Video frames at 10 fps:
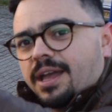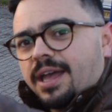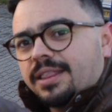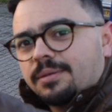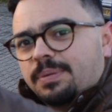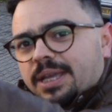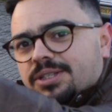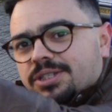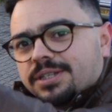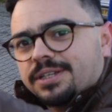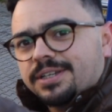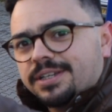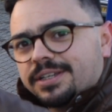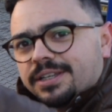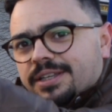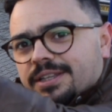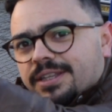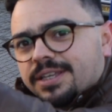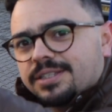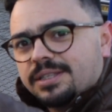and the pitch.
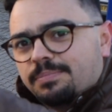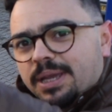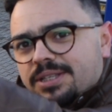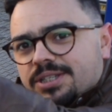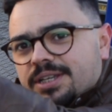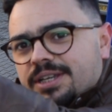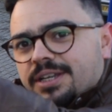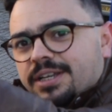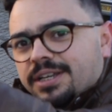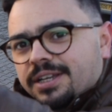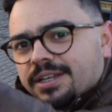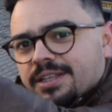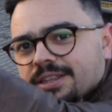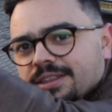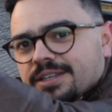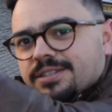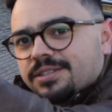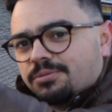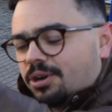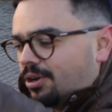This is the pitch. This
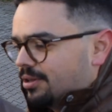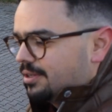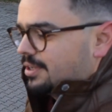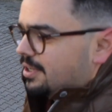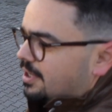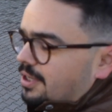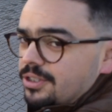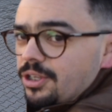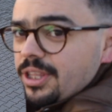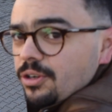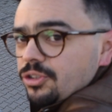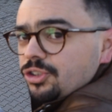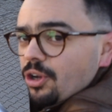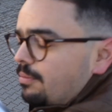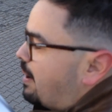is the roll. So the control